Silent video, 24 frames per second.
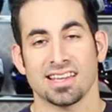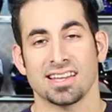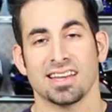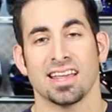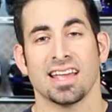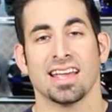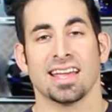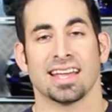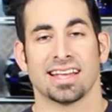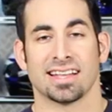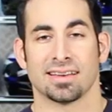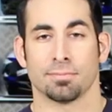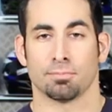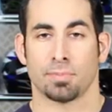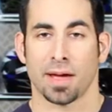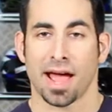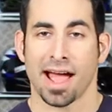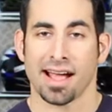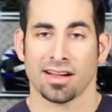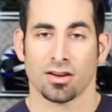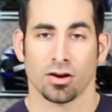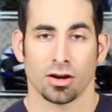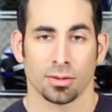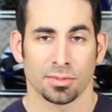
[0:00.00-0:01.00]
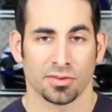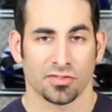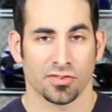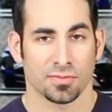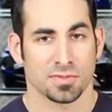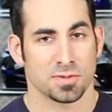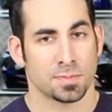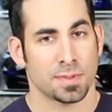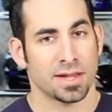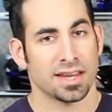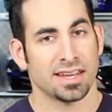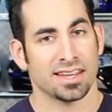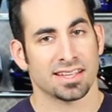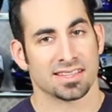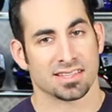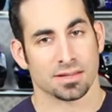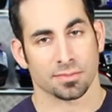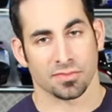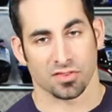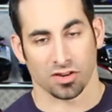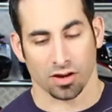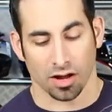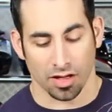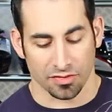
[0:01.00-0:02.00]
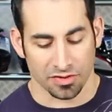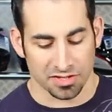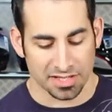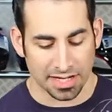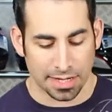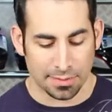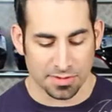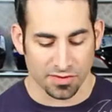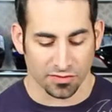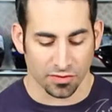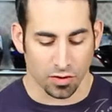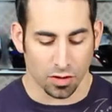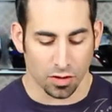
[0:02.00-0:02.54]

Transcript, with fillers: it in back armor from Spidi and some of their other types of